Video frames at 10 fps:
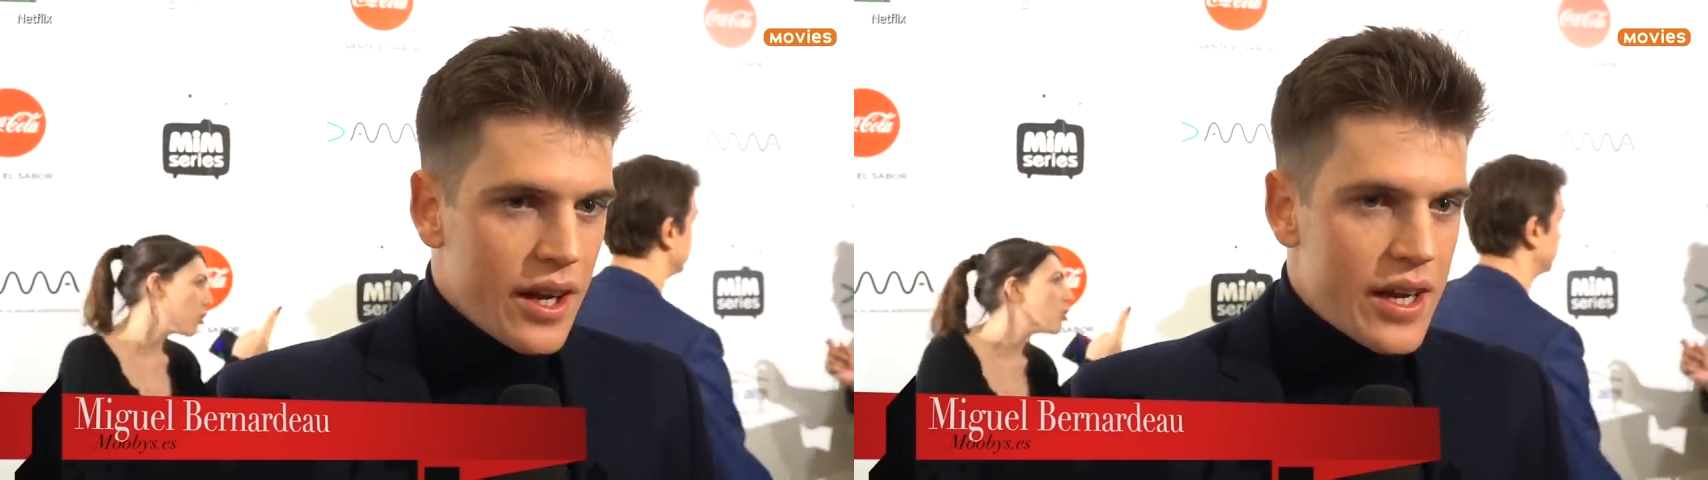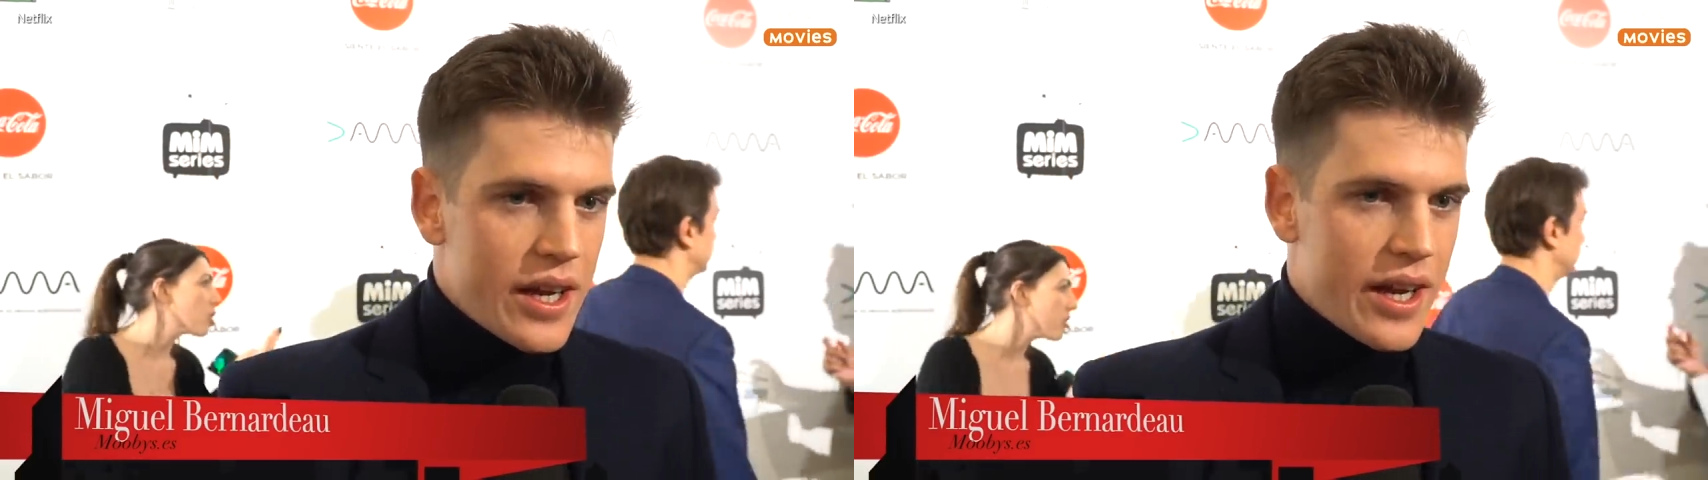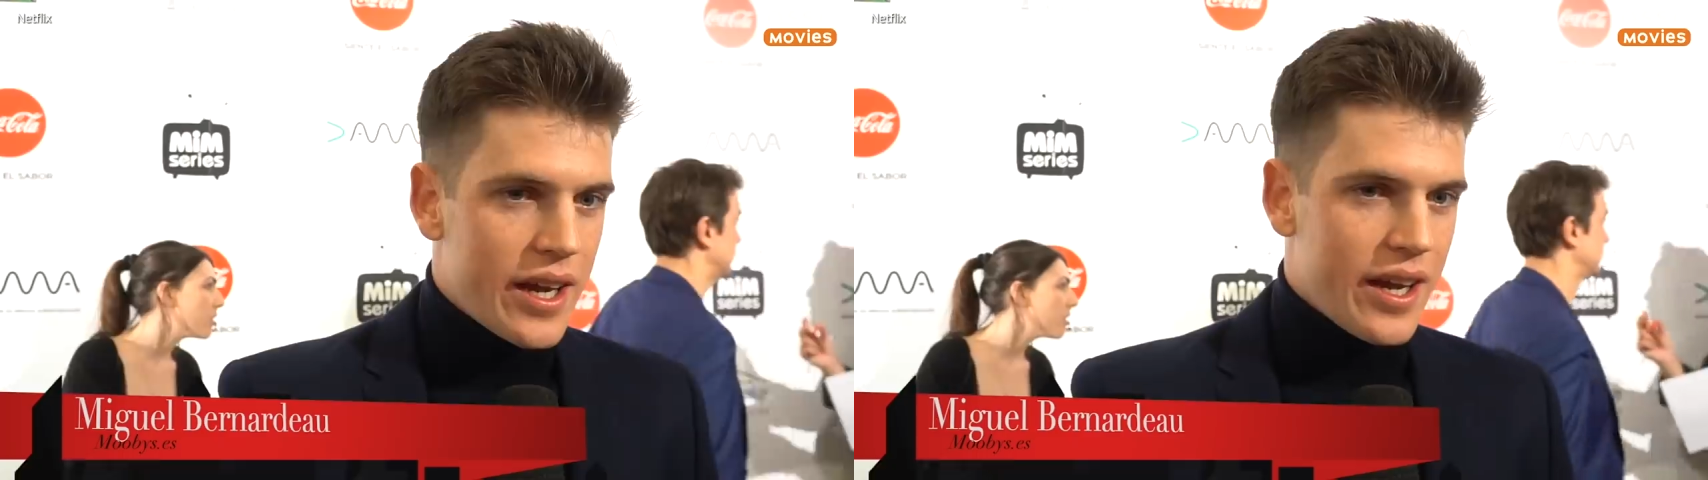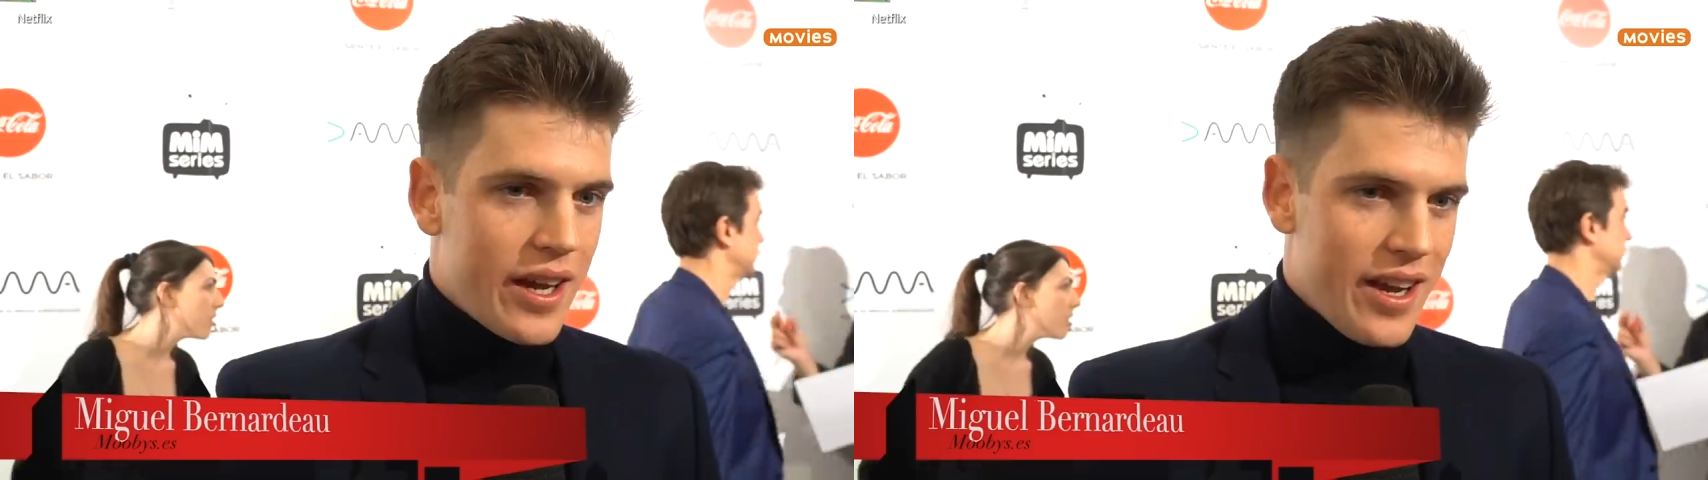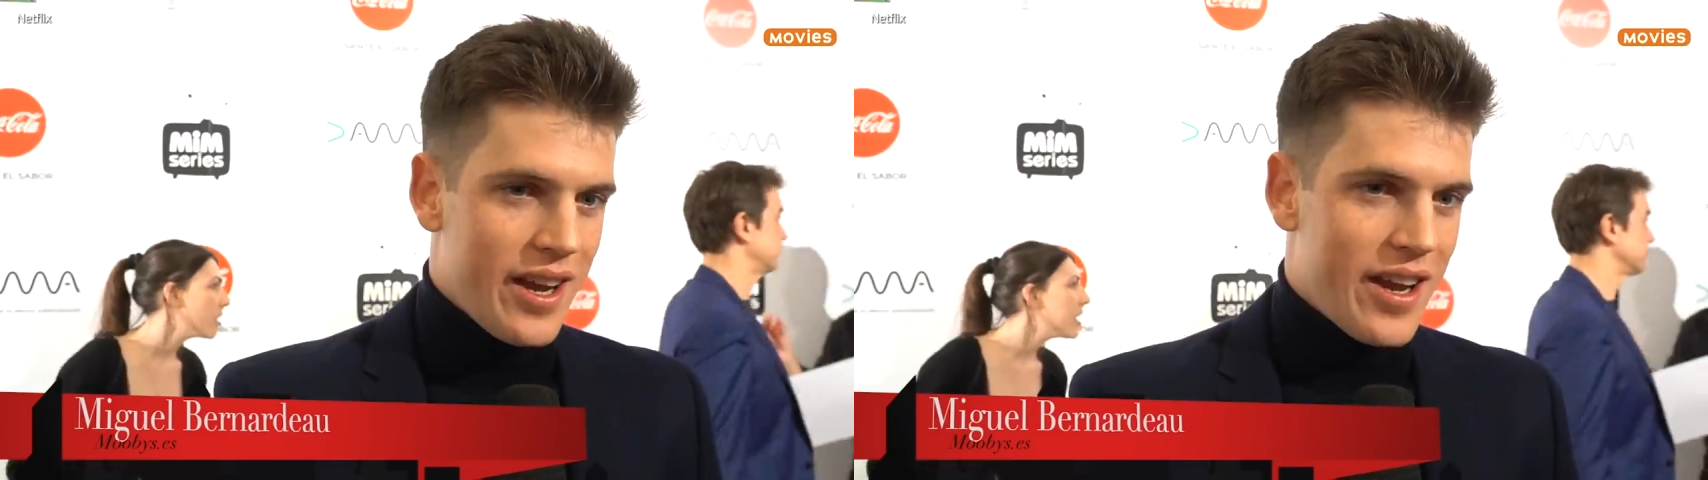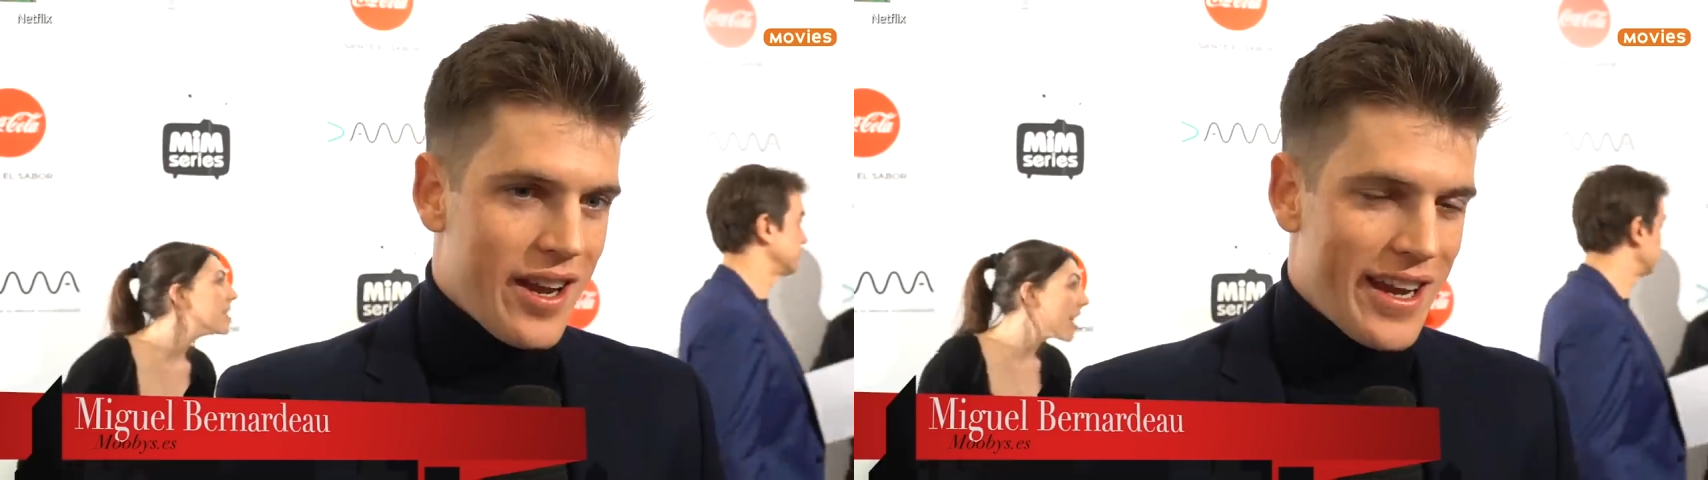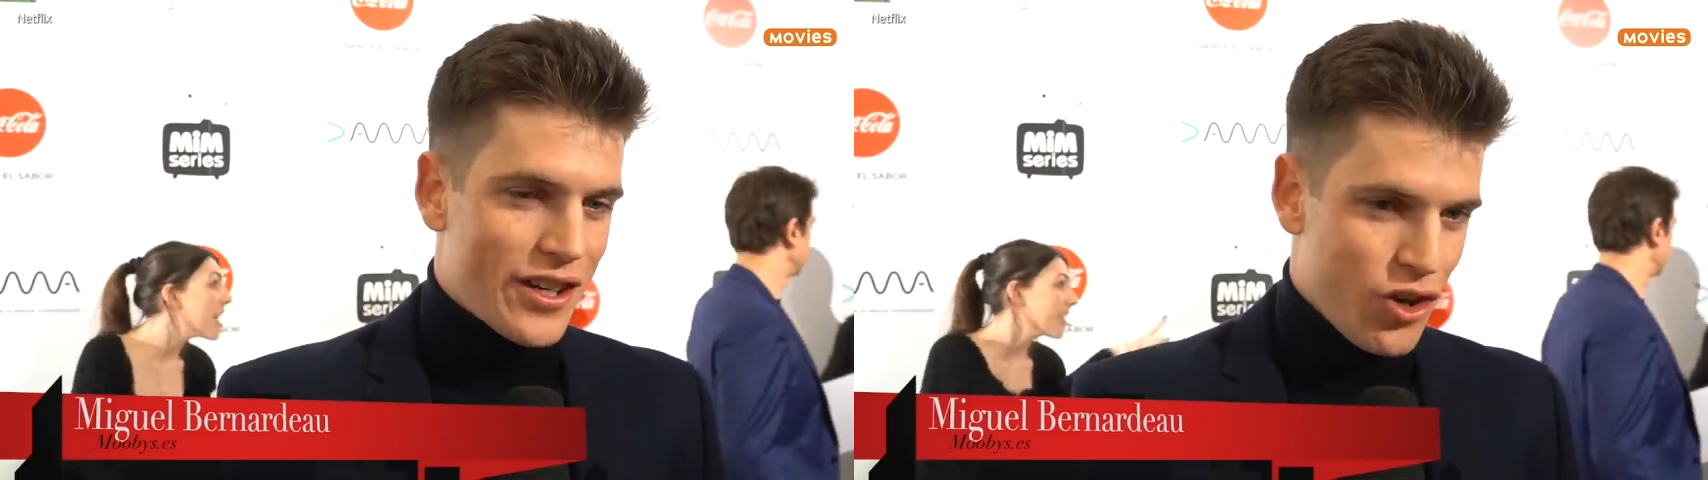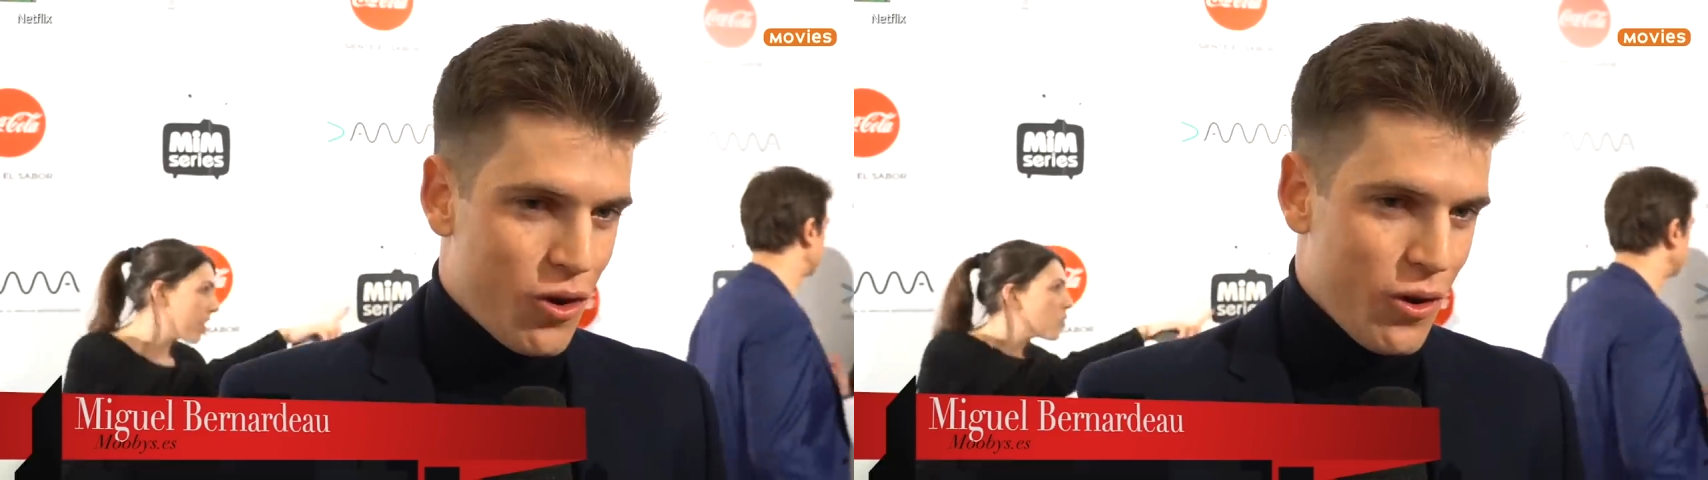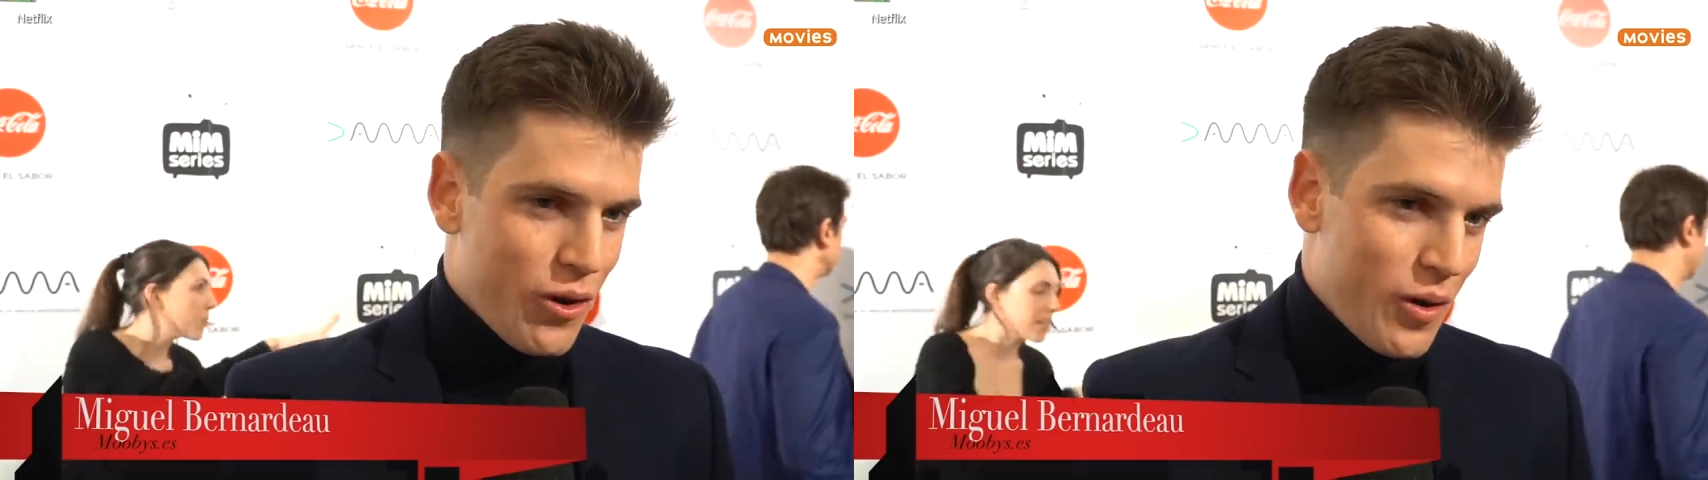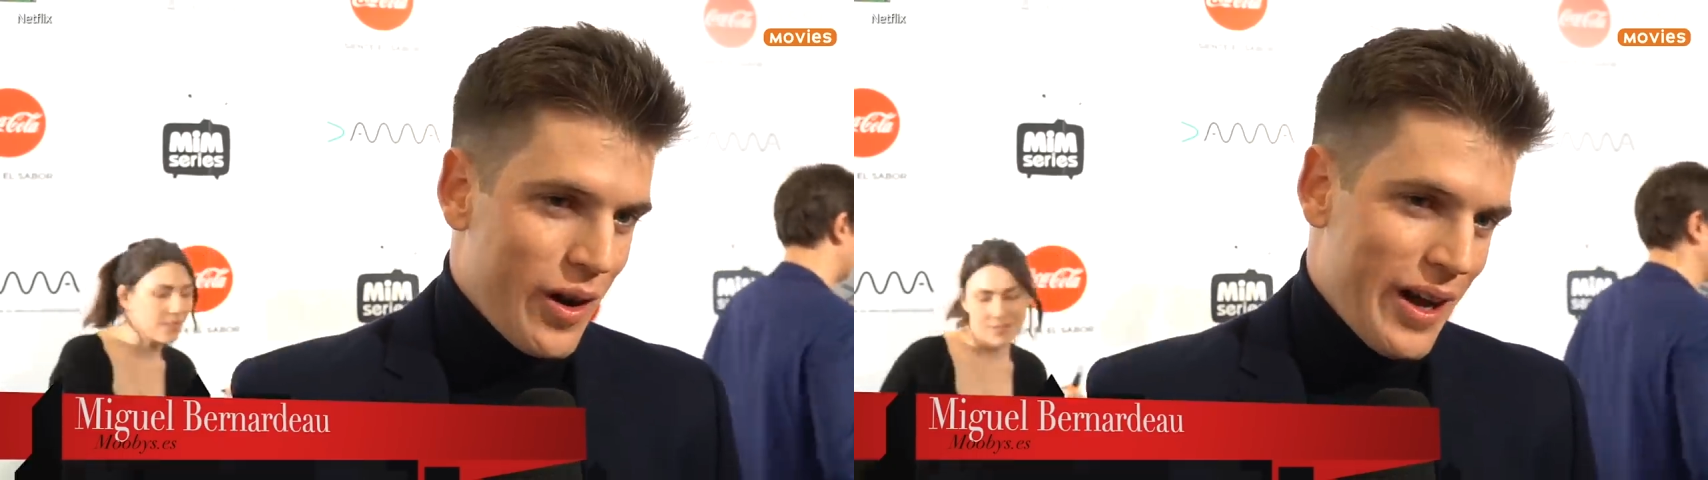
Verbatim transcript: but editors cut it out for ethical